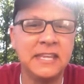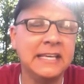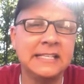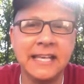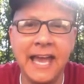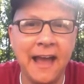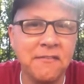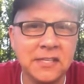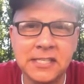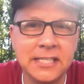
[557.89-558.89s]
thinks they have
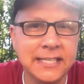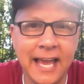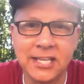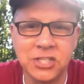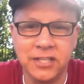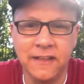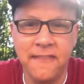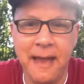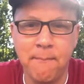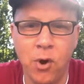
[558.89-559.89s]
this connection
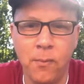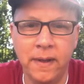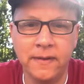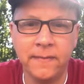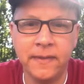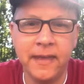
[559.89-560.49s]
in that moment